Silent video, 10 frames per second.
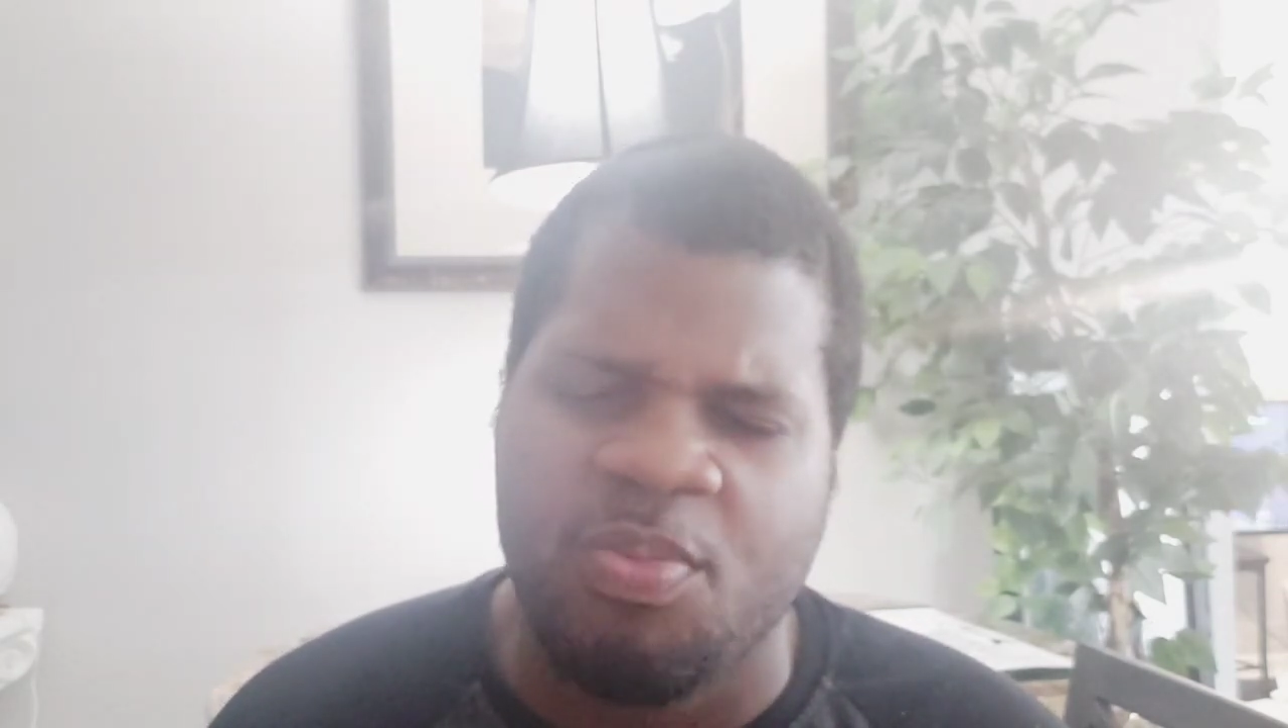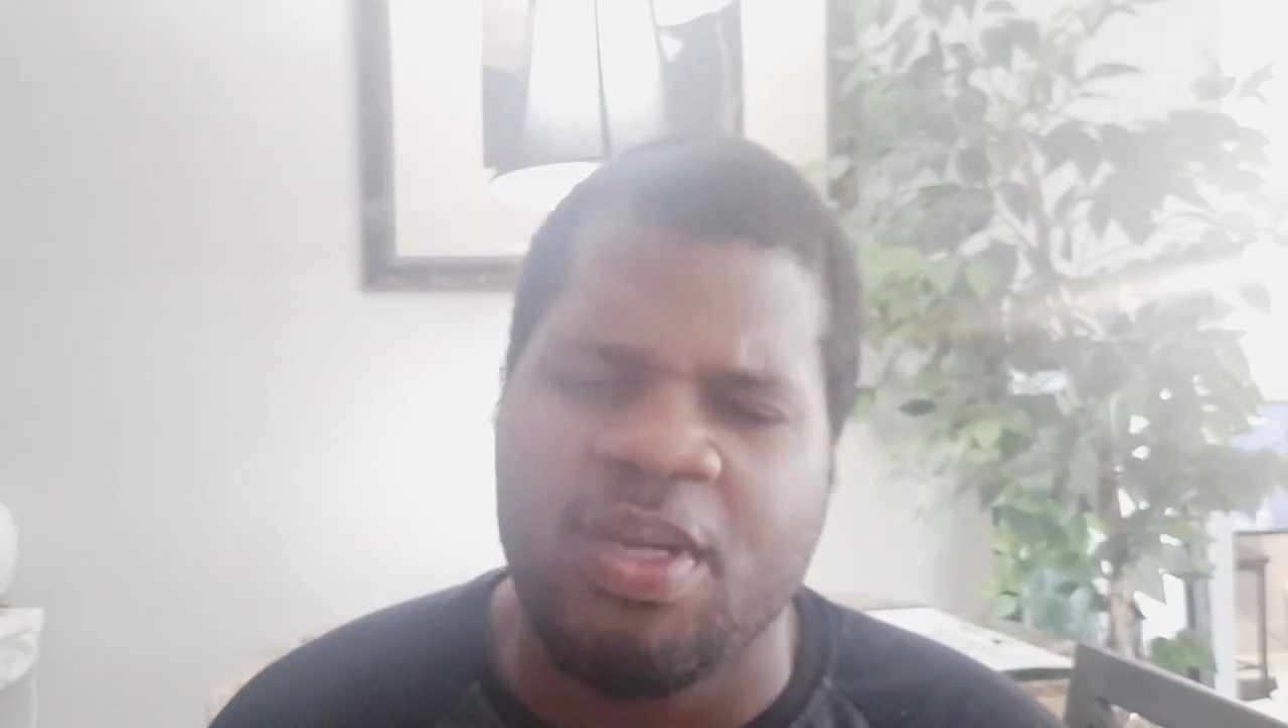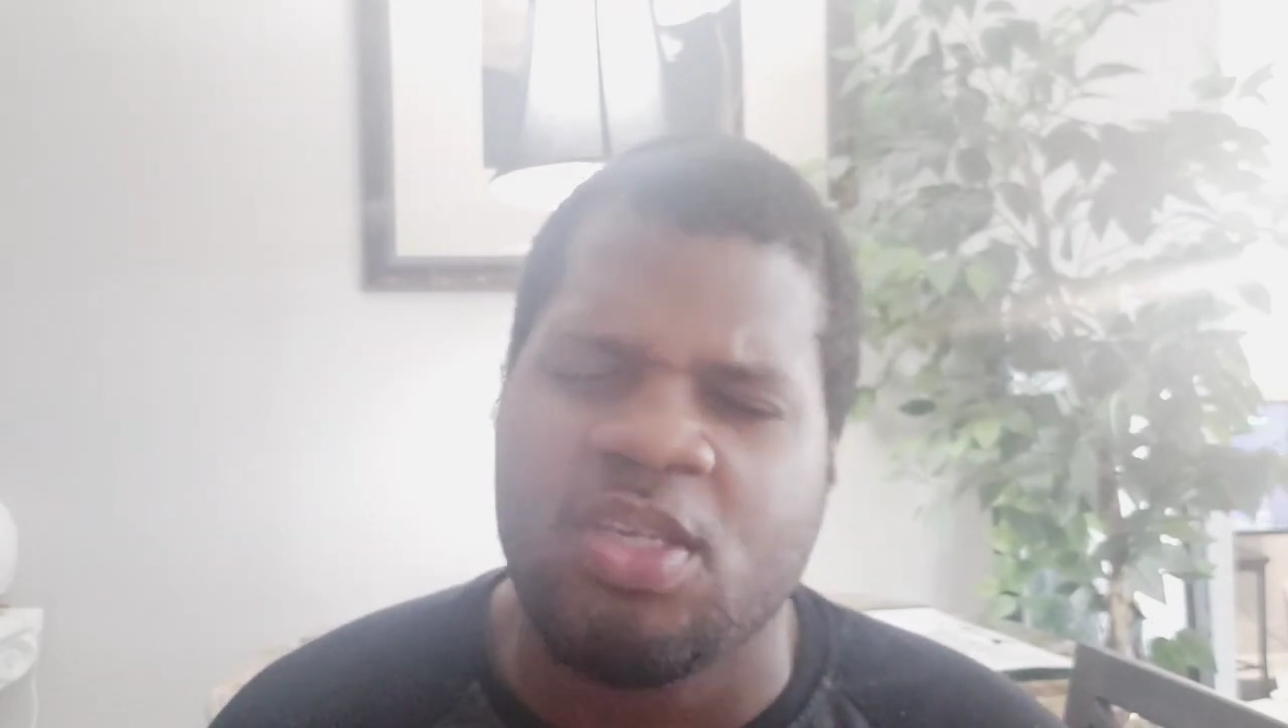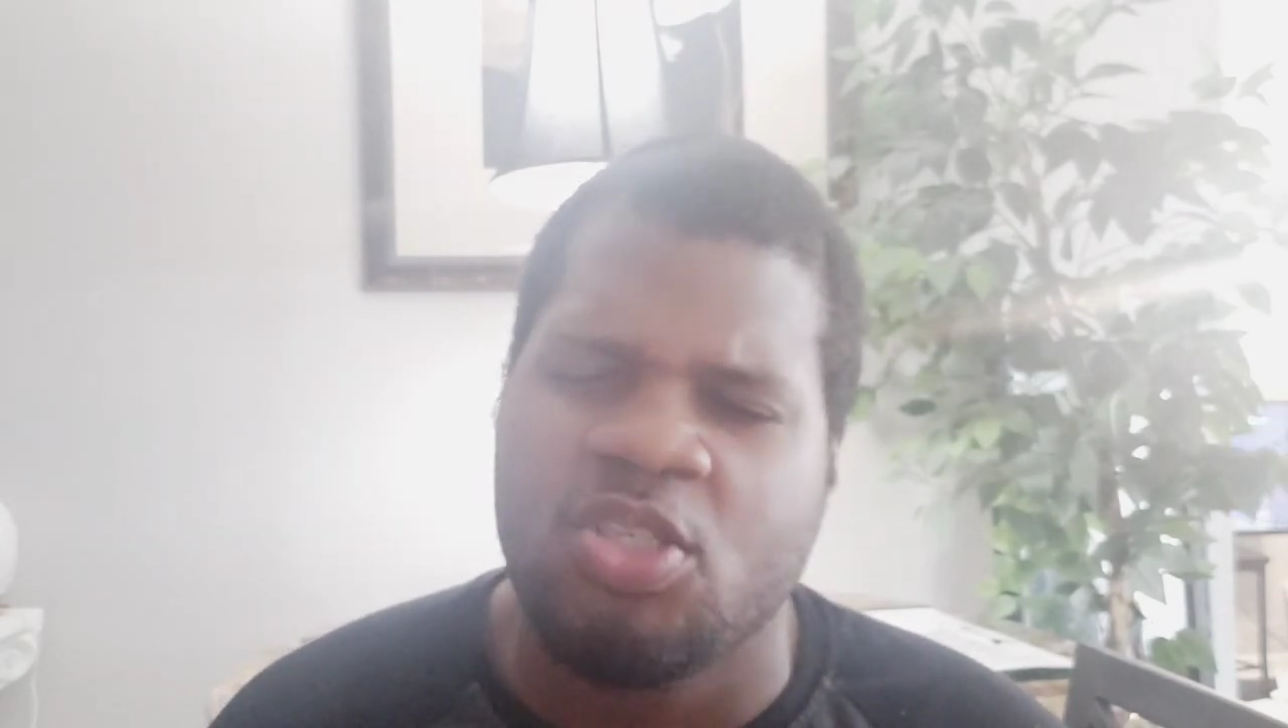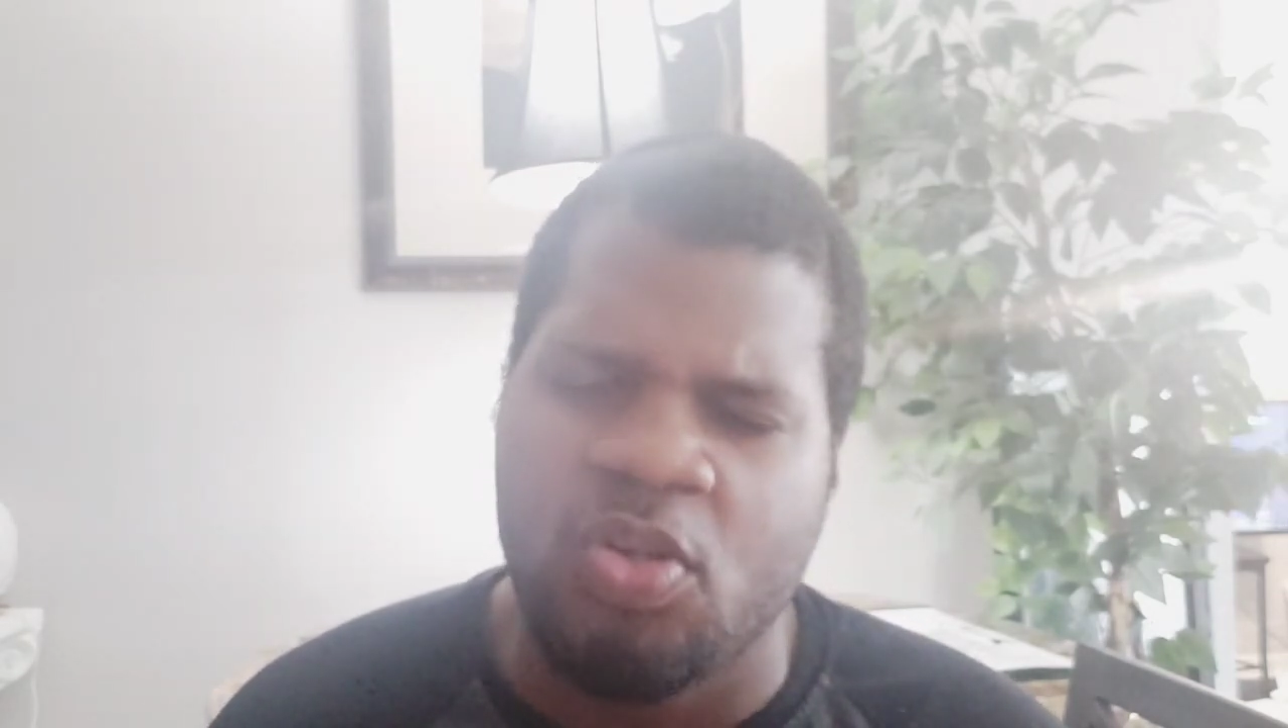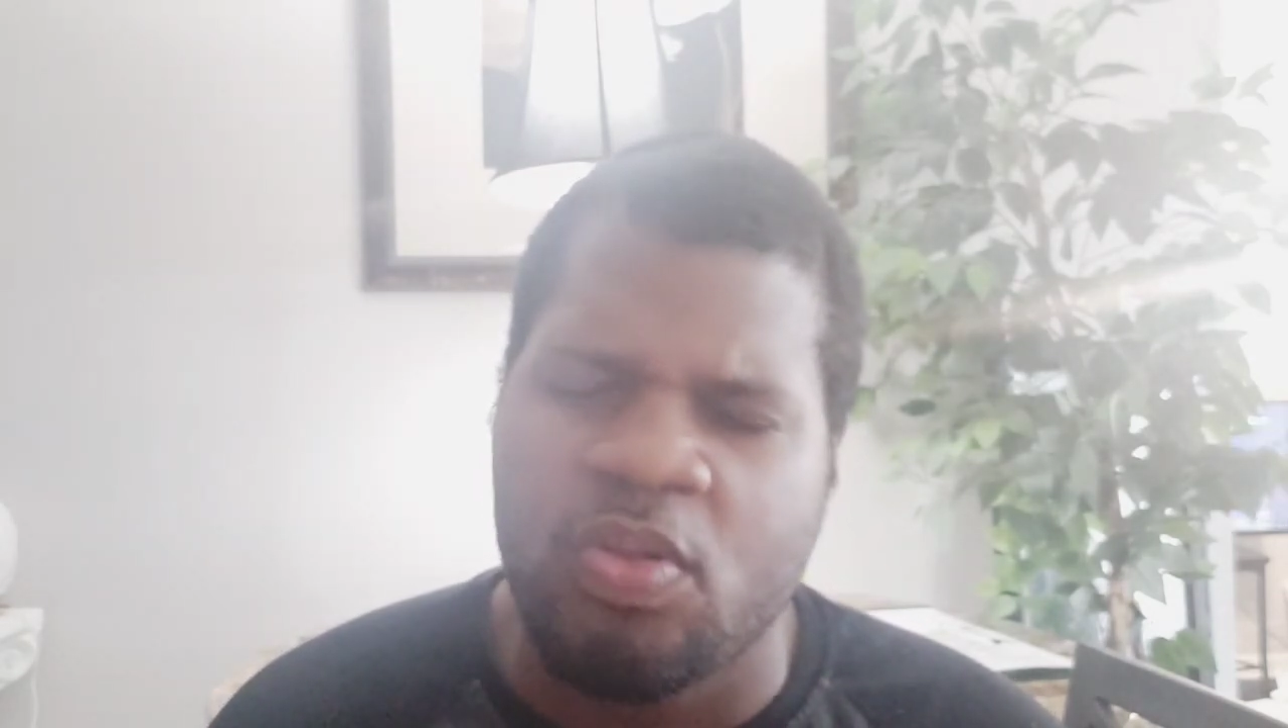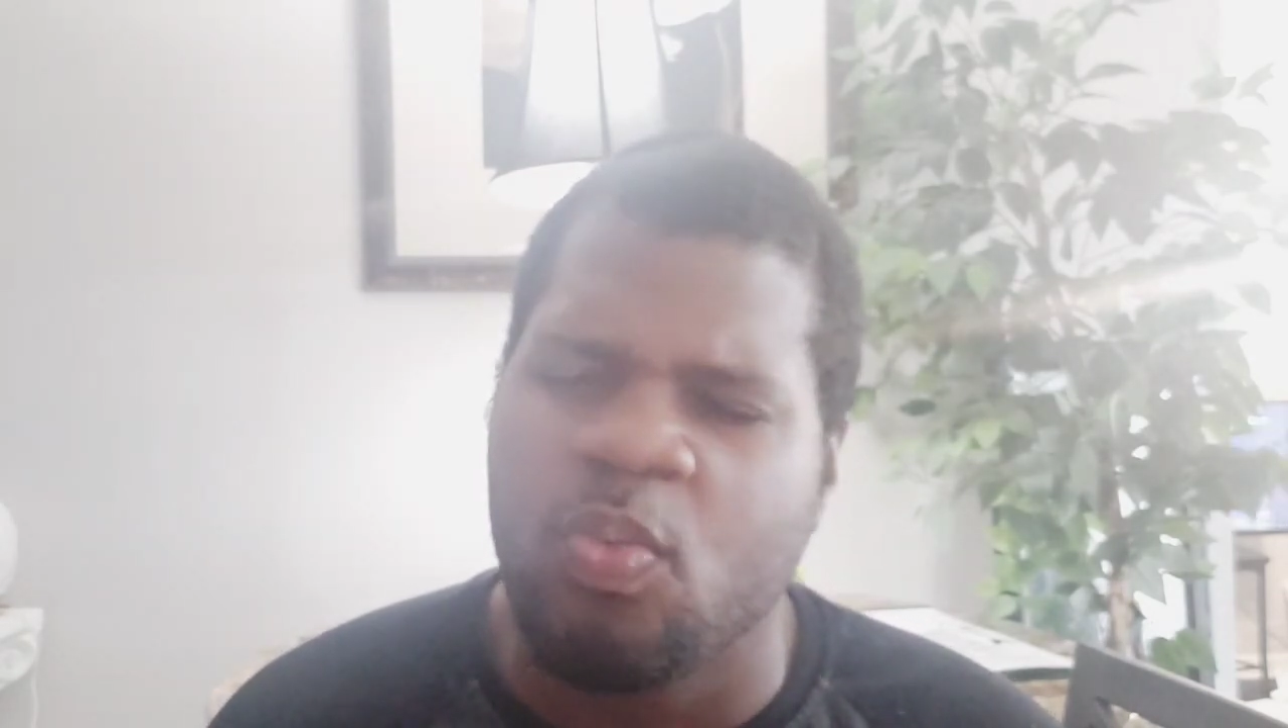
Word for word: because you're the